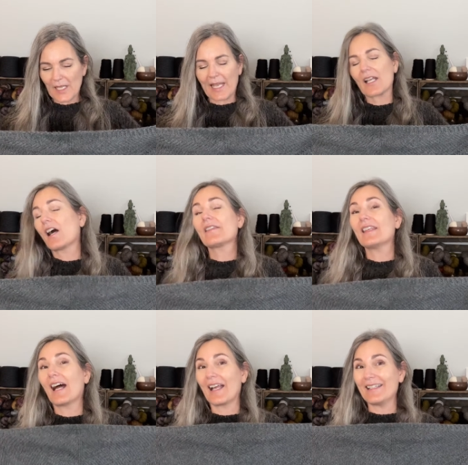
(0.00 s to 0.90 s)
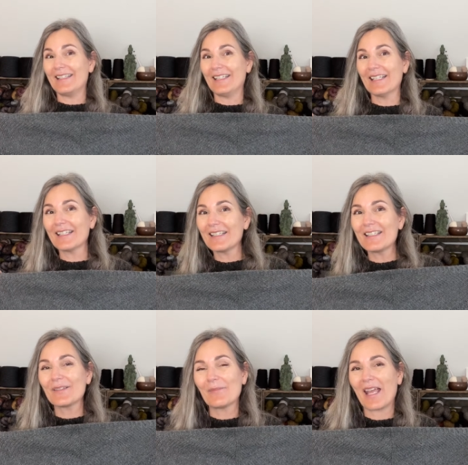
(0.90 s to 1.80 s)
I got the idea
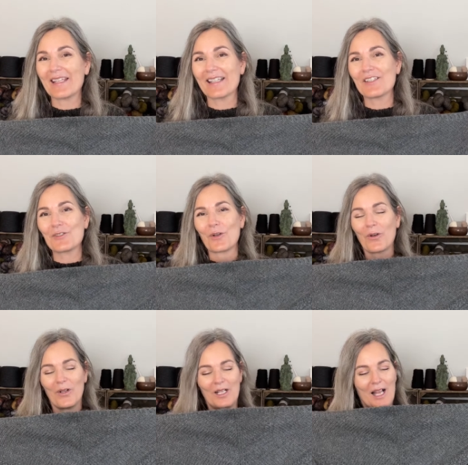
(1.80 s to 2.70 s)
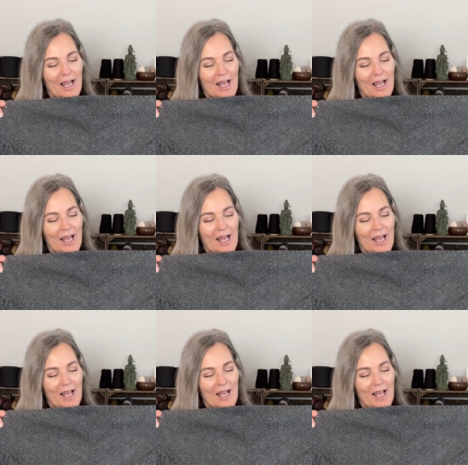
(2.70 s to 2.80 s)
to make this shawl.